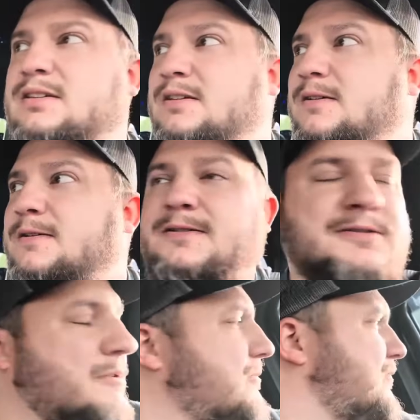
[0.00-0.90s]

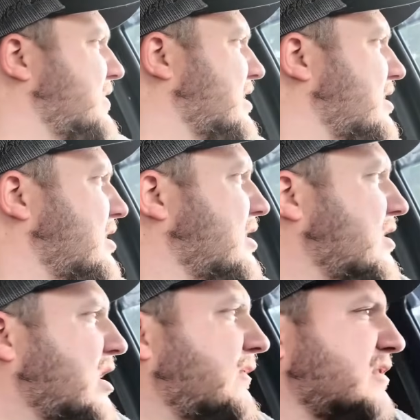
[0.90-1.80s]
And
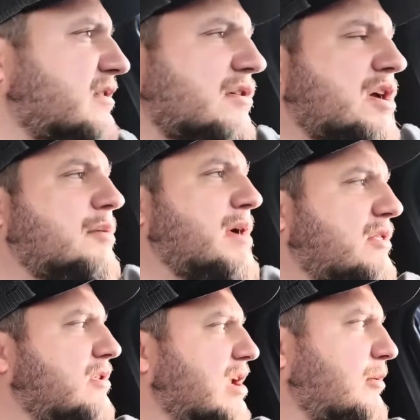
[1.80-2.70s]
then obviously I'll come back
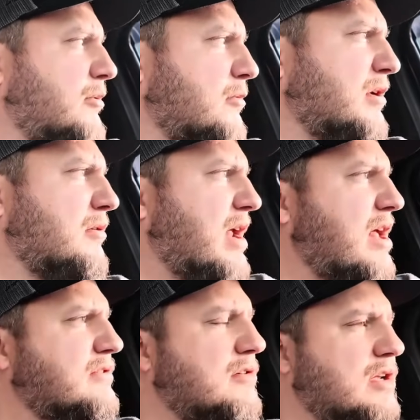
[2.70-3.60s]
to the neighborhood with the window
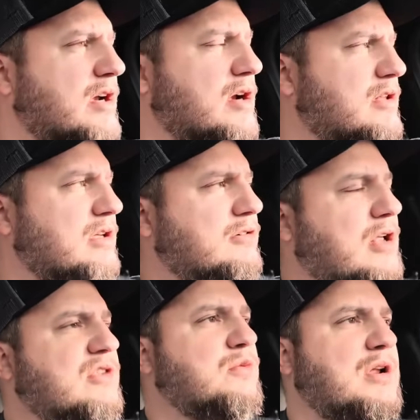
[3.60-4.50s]
down so you can hear it
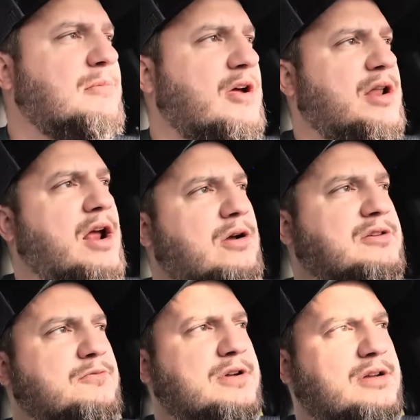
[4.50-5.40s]
around 20 miles an hour as
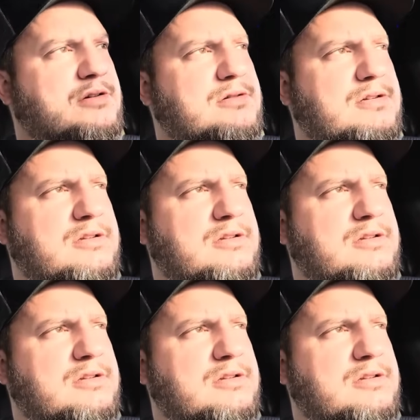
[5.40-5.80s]
well.